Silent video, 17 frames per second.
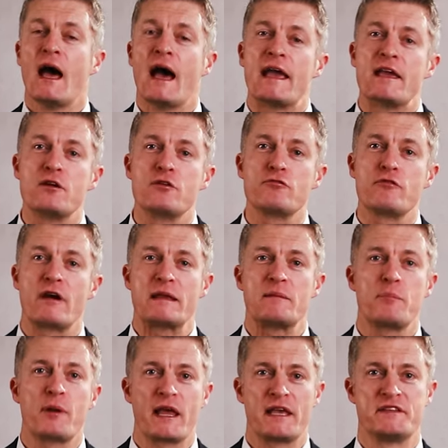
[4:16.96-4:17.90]
A
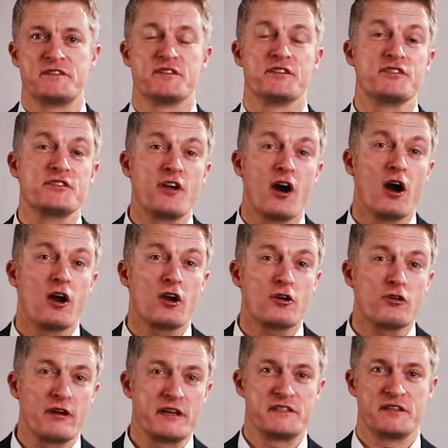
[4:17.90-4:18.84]
great place to start
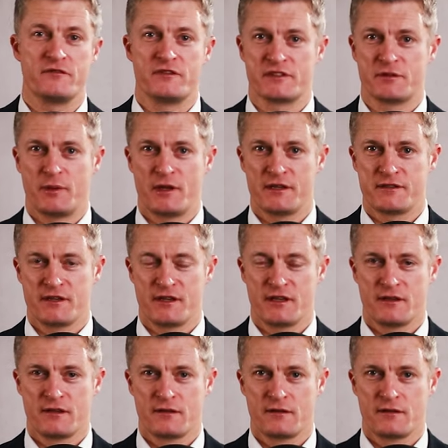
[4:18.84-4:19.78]
creating
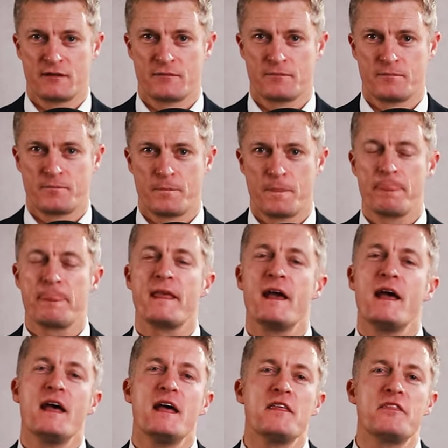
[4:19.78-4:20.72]
visibility.
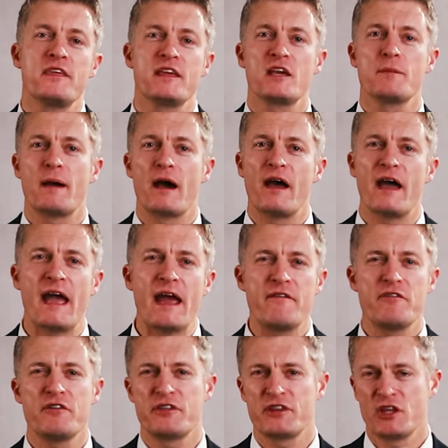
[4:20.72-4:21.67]
Think about
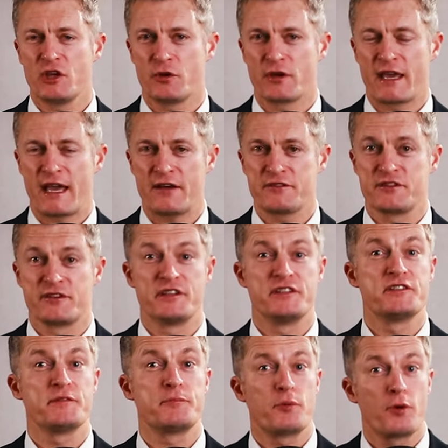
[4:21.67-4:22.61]
everything you encounter that
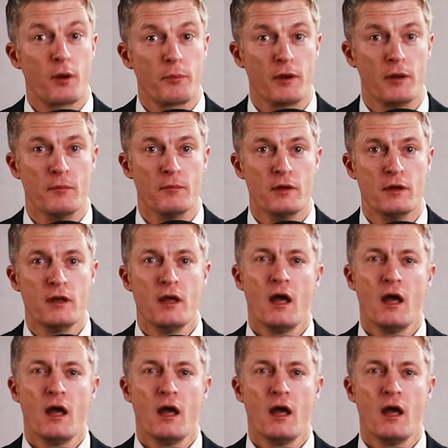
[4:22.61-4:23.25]
is a problem.